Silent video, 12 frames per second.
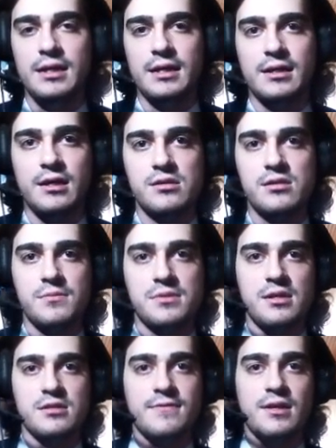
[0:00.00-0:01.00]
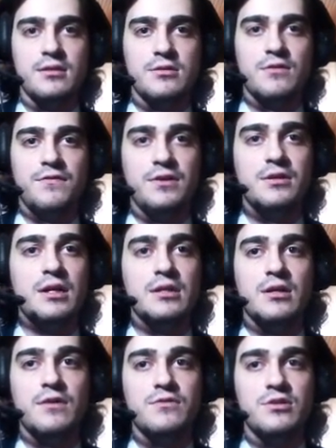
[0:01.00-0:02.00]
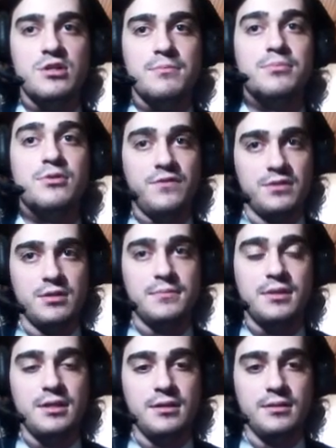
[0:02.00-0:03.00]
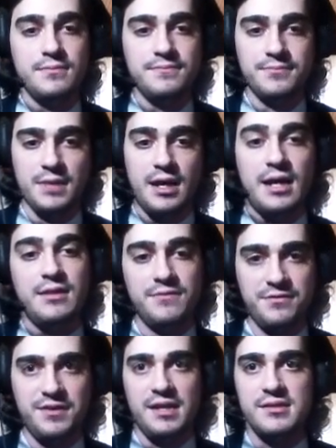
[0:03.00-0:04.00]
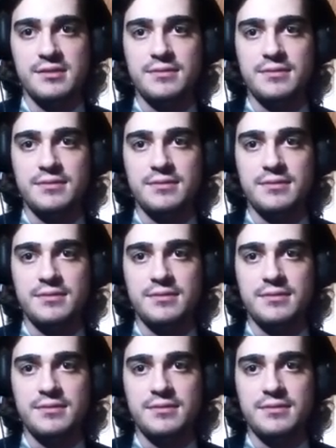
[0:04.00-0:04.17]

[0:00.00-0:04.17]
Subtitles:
customs as well is to figure out how to ship profitably and fast.